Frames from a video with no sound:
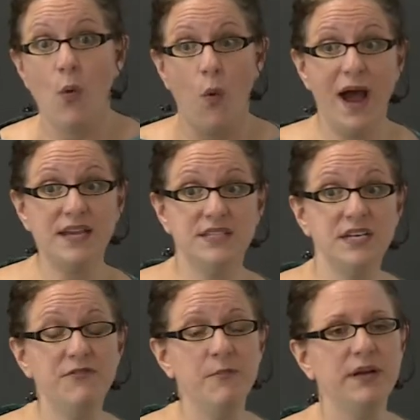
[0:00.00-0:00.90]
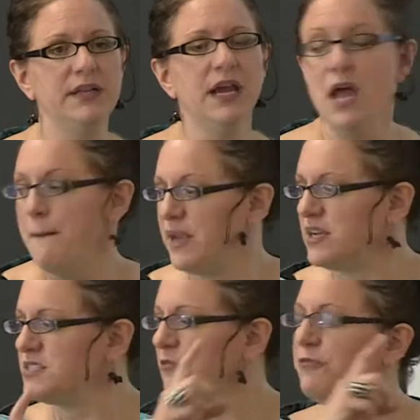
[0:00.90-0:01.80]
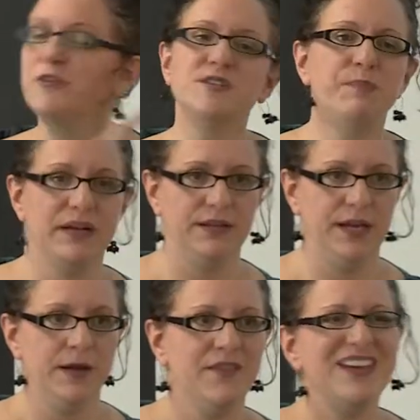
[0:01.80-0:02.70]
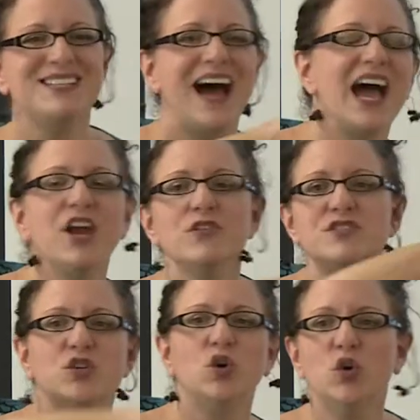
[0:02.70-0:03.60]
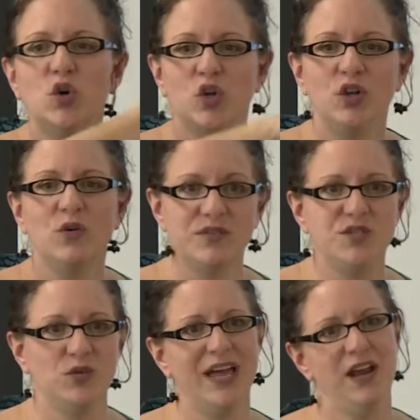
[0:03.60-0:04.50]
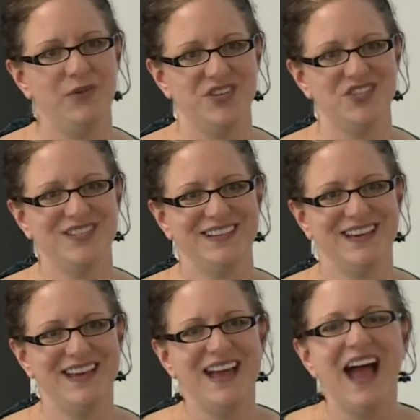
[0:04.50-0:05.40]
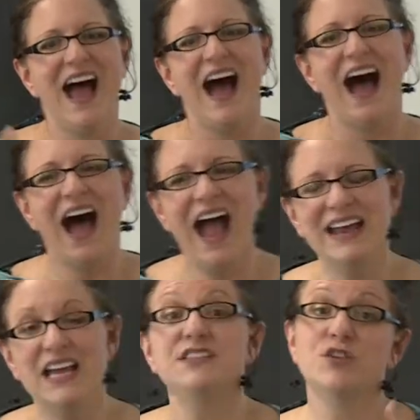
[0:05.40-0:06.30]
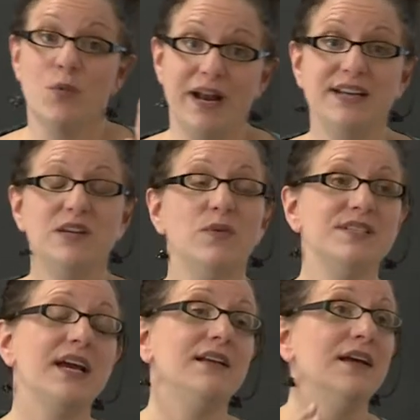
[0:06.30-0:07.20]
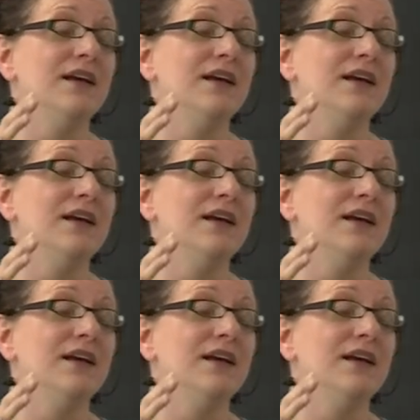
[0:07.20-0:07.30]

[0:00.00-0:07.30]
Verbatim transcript: Why is it a different building? Because the first building, the entire school was dual language. I, so what I did was I